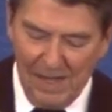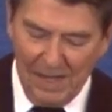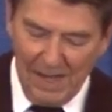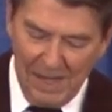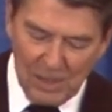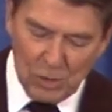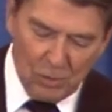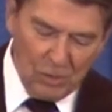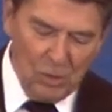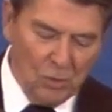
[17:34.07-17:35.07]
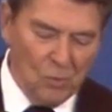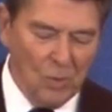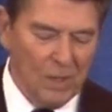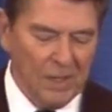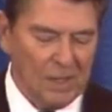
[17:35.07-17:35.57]
And I assure you
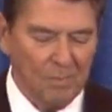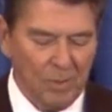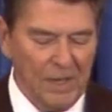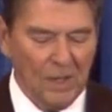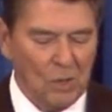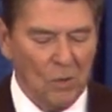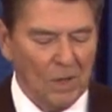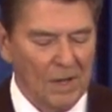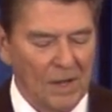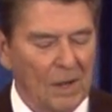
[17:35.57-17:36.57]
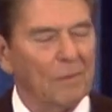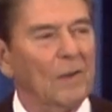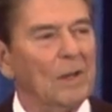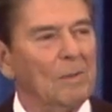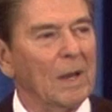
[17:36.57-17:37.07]
we're in complete accord on our
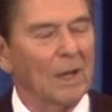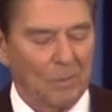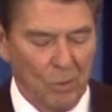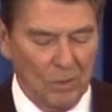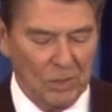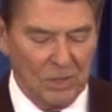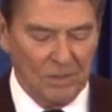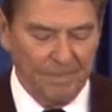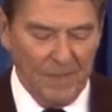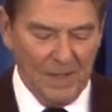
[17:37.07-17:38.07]
fundamental approach.